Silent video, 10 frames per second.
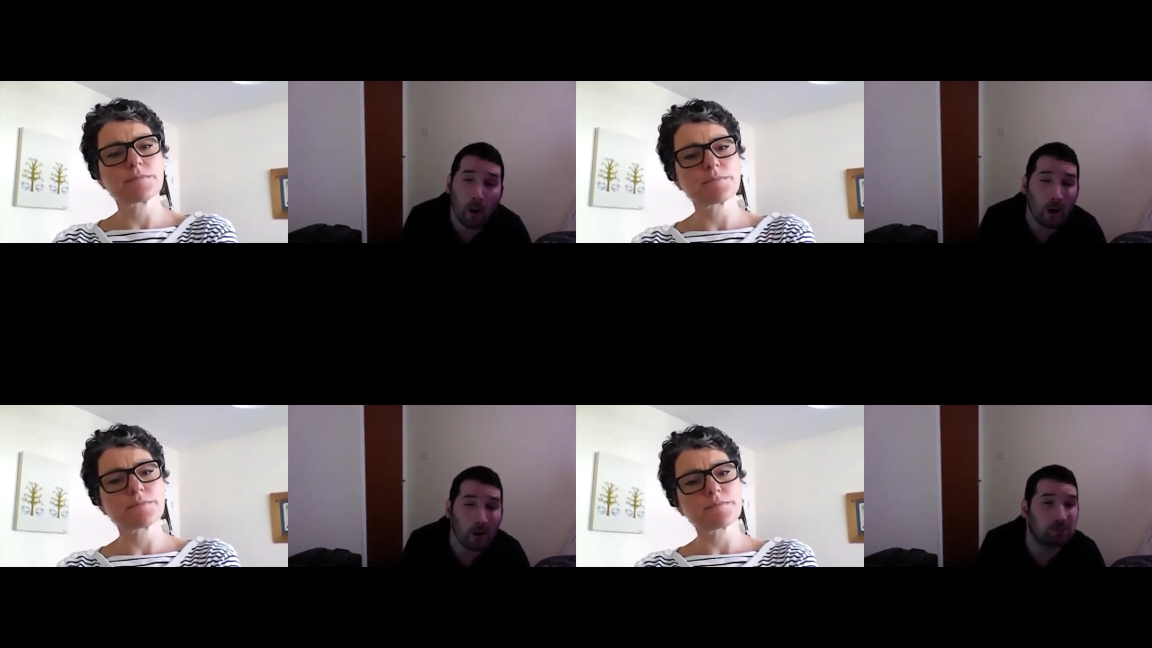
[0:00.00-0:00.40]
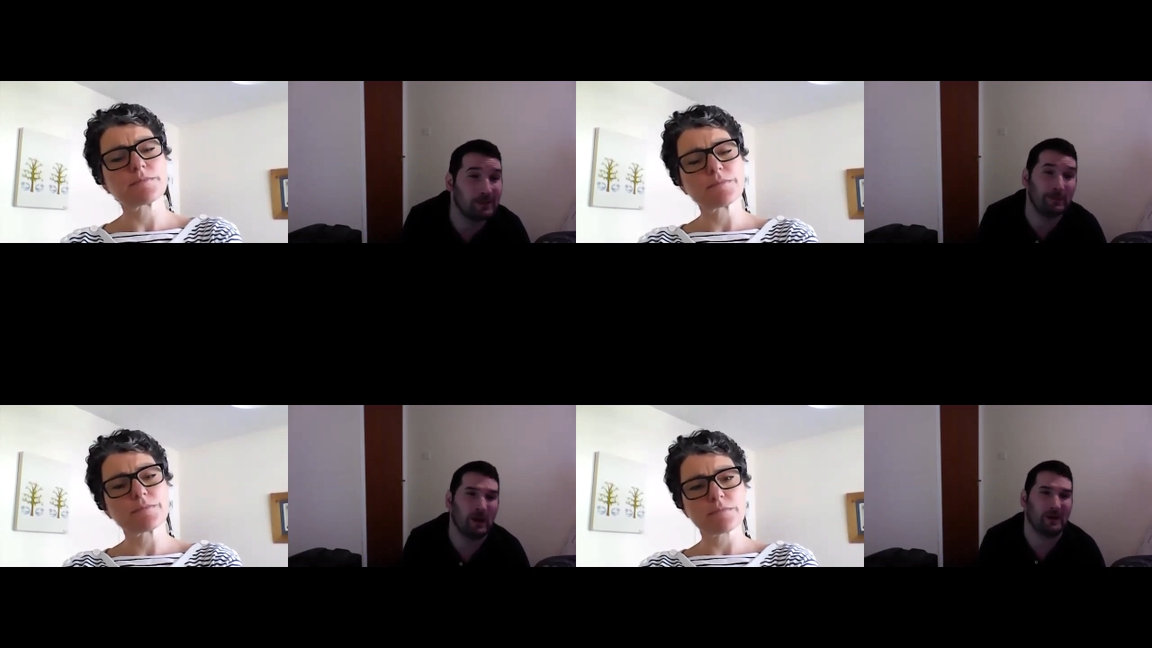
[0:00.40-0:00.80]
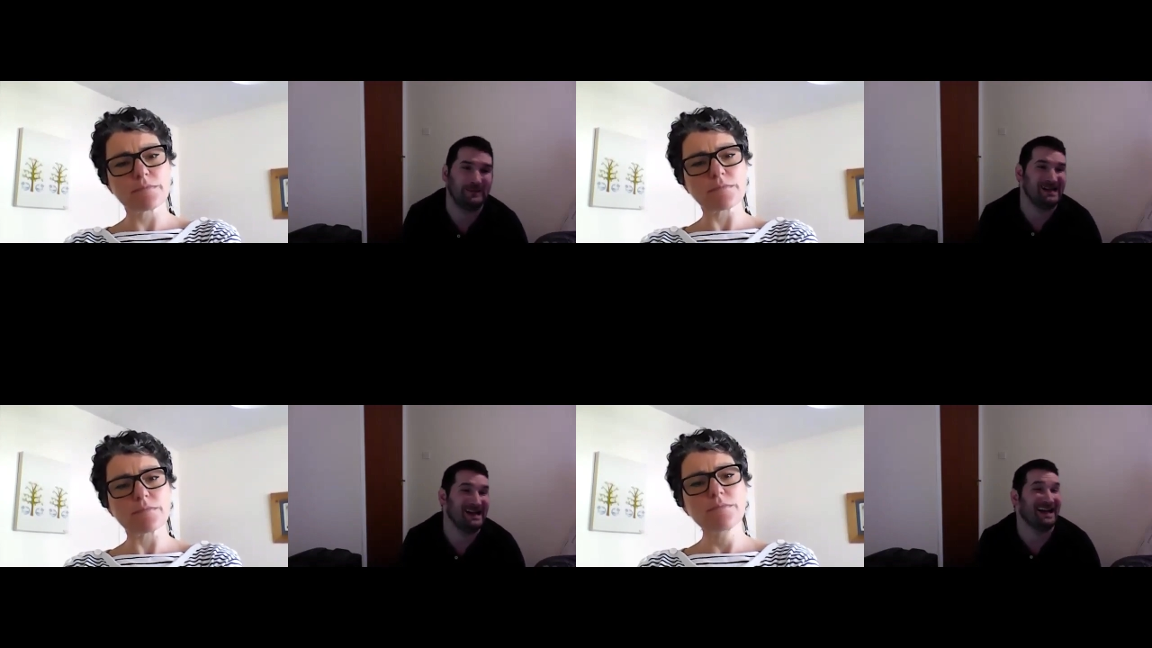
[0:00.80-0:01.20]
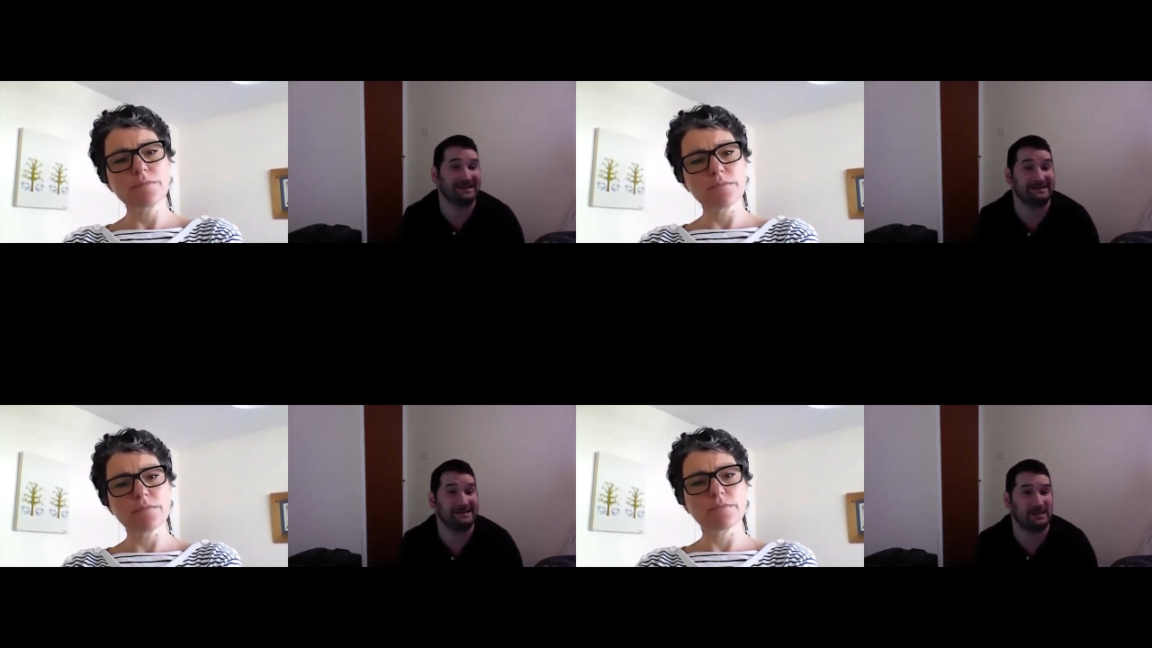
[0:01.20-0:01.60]
Speaker 1: often not knowing
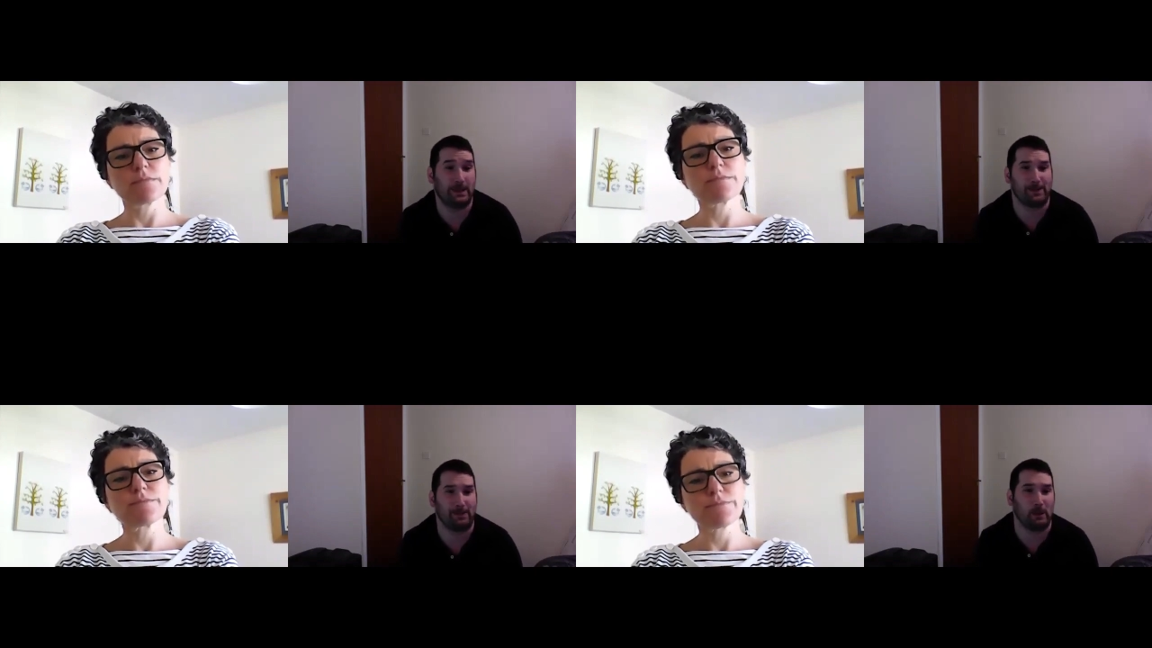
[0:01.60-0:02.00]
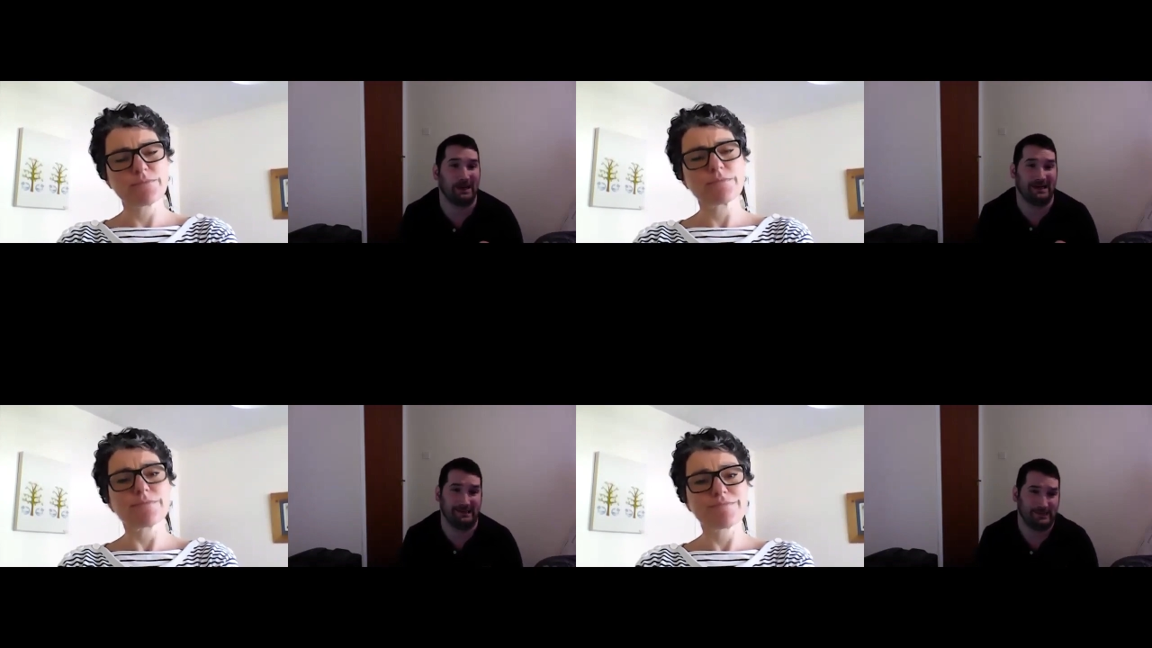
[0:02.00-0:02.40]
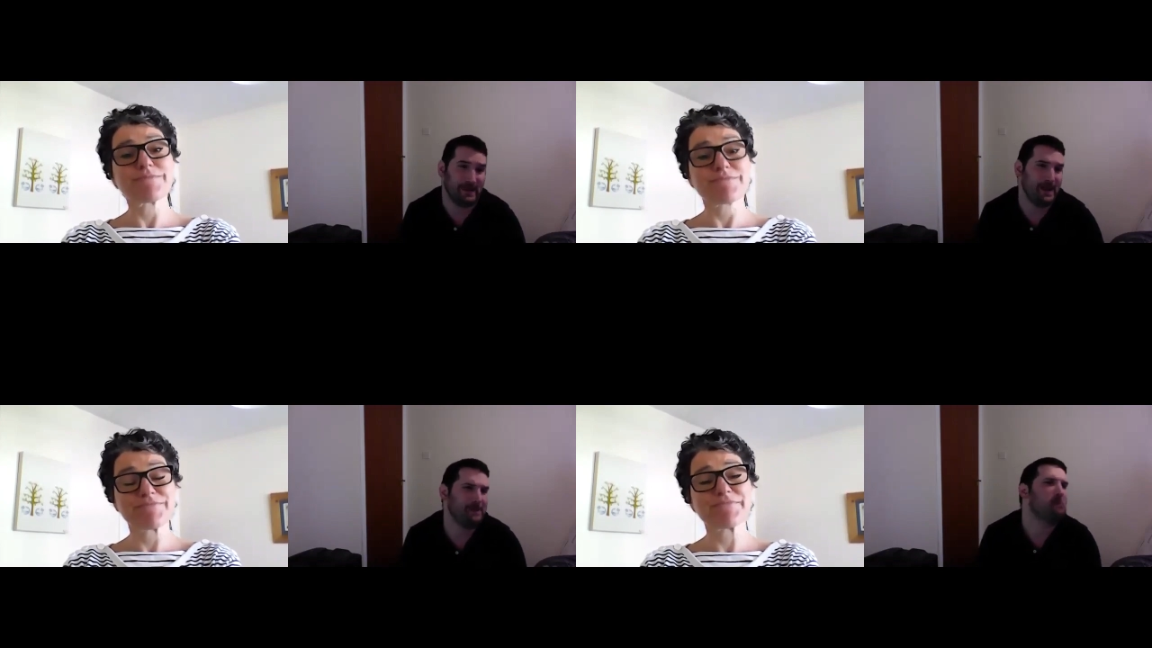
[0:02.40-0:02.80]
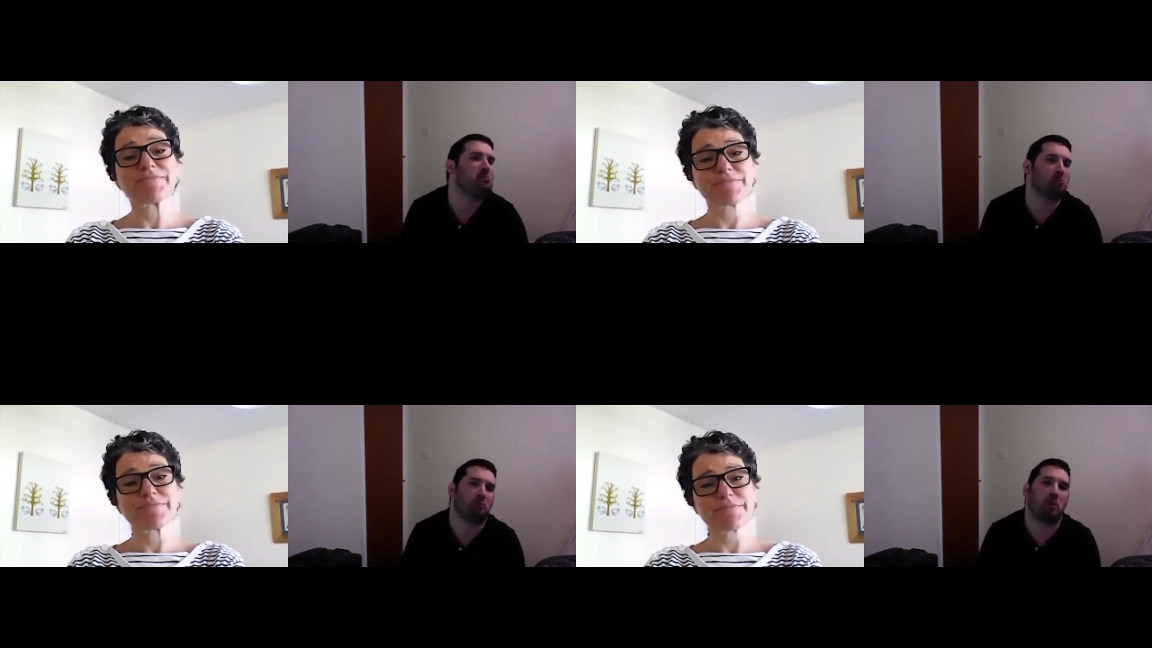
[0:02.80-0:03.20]
that this support is available,
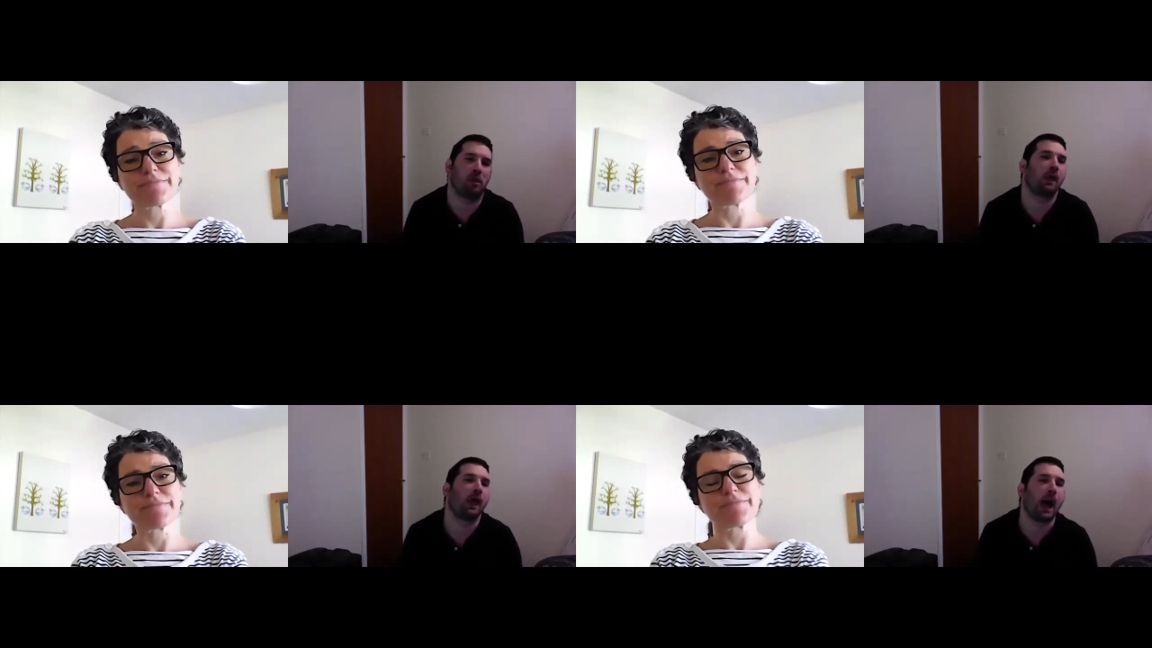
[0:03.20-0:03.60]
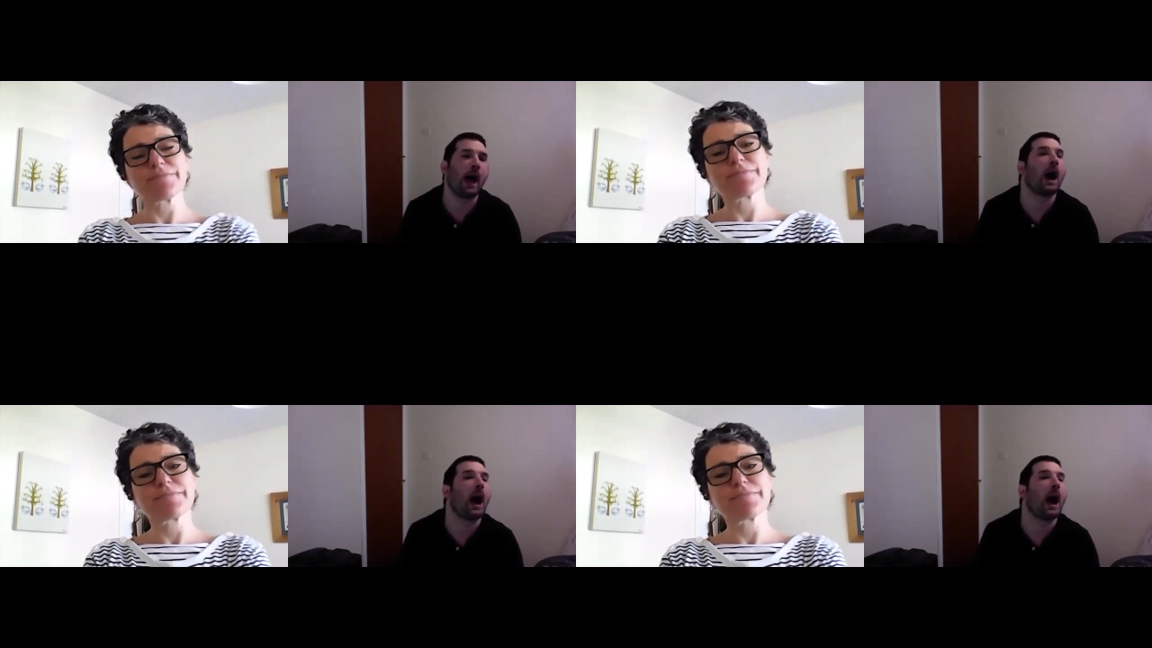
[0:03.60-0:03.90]
mm-hmm.